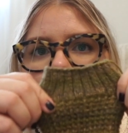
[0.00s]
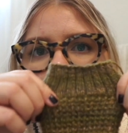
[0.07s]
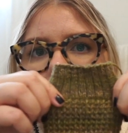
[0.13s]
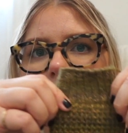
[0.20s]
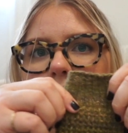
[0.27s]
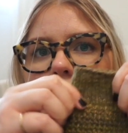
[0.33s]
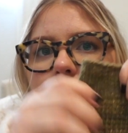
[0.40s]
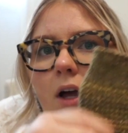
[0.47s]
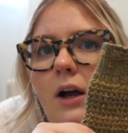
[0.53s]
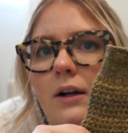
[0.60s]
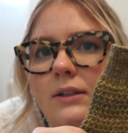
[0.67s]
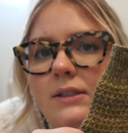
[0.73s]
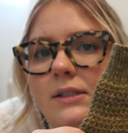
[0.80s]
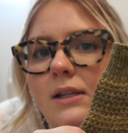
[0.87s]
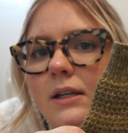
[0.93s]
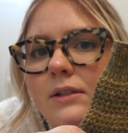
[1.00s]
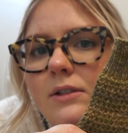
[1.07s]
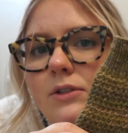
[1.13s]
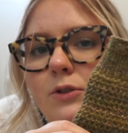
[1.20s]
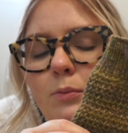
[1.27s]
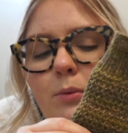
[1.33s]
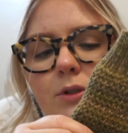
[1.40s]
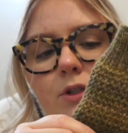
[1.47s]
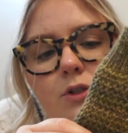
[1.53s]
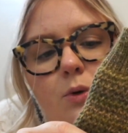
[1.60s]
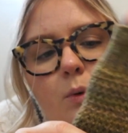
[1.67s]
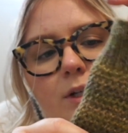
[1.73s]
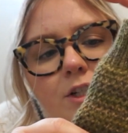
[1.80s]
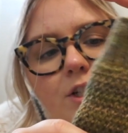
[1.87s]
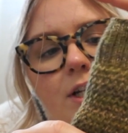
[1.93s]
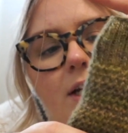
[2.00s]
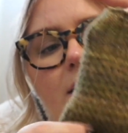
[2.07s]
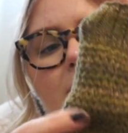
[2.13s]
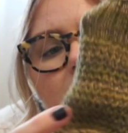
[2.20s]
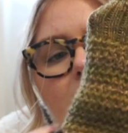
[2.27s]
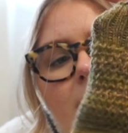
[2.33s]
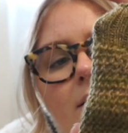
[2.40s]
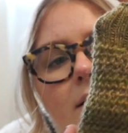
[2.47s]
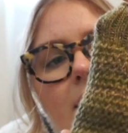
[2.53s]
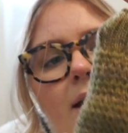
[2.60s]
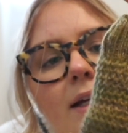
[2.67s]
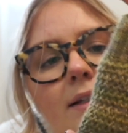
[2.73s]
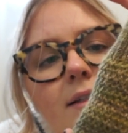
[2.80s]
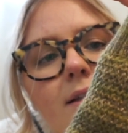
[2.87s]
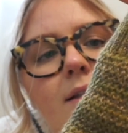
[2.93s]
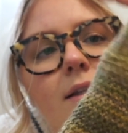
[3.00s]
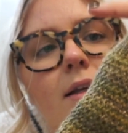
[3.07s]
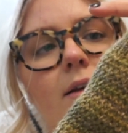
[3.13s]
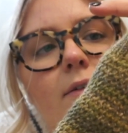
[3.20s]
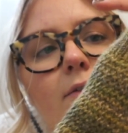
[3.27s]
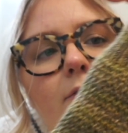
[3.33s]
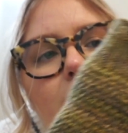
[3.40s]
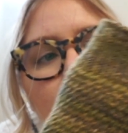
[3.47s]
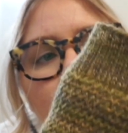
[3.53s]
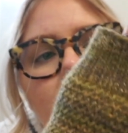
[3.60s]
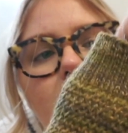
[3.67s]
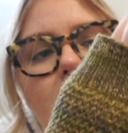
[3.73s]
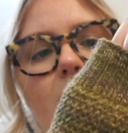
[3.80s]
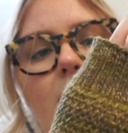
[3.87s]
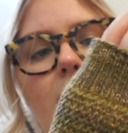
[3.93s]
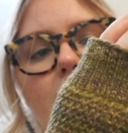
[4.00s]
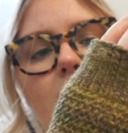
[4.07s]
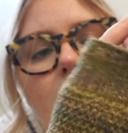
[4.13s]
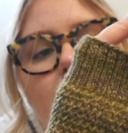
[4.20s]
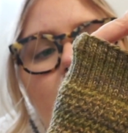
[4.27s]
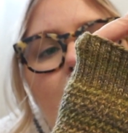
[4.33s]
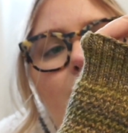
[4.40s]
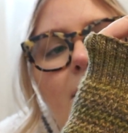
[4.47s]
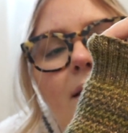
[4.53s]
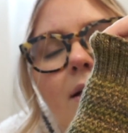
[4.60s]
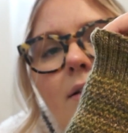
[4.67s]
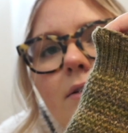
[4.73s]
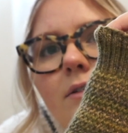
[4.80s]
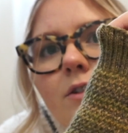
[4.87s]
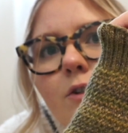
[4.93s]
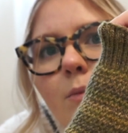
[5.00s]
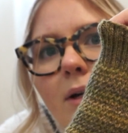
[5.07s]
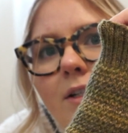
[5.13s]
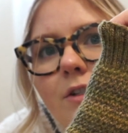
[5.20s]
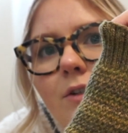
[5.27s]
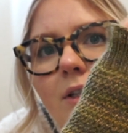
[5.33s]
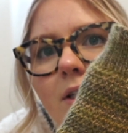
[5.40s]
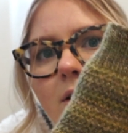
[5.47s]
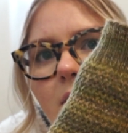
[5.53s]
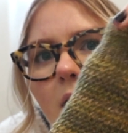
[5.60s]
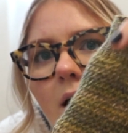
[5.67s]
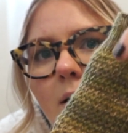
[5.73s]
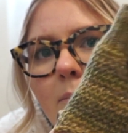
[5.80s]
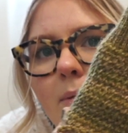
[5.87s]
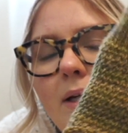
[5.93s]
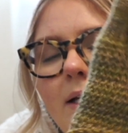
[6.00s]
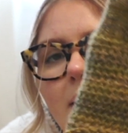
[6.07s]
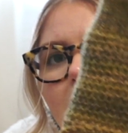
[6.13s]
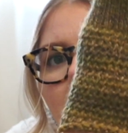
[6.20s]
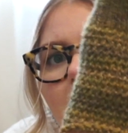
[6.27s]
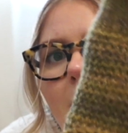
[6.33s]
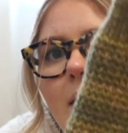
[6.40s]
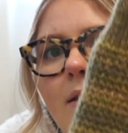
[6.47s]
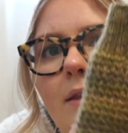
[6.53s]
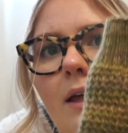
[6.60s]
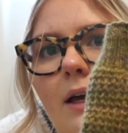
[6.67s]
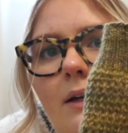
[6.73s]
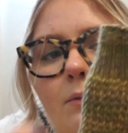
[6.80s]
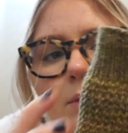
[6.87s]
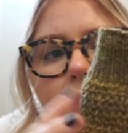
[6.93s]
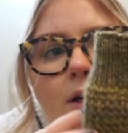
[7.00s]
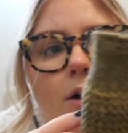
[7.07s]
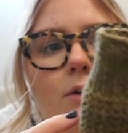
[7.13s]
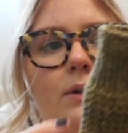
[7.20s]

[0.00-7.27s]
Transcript: of these socks is super squishy. It's first ribbing 2x2 at the top, and then we go